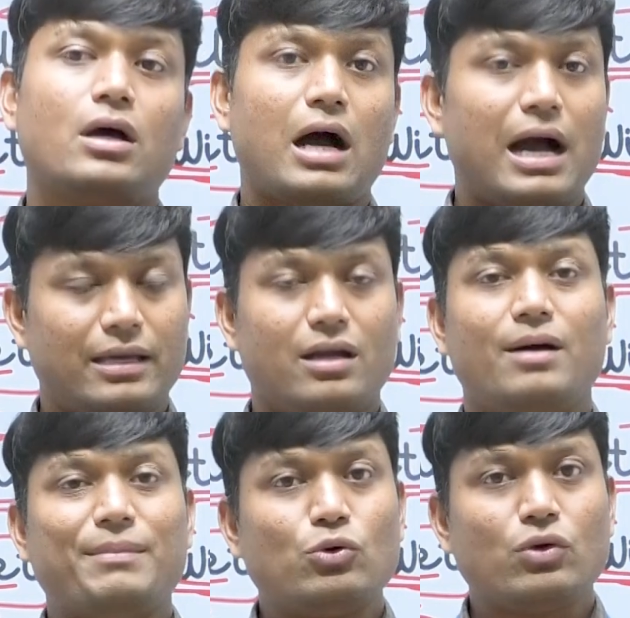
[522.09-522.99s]
higher
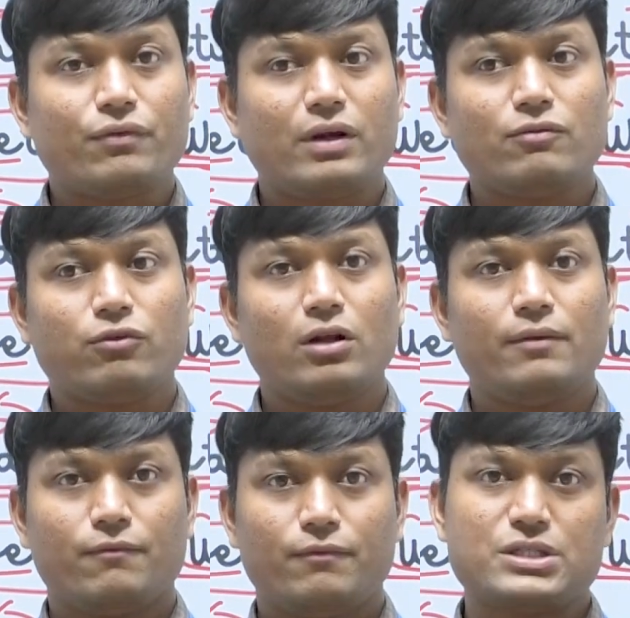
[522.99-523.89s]
amount of
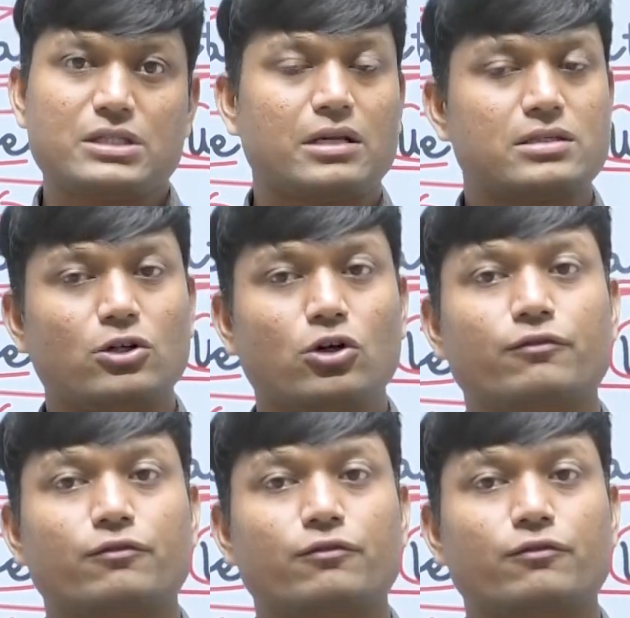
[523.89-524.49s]
rainfall, which is a result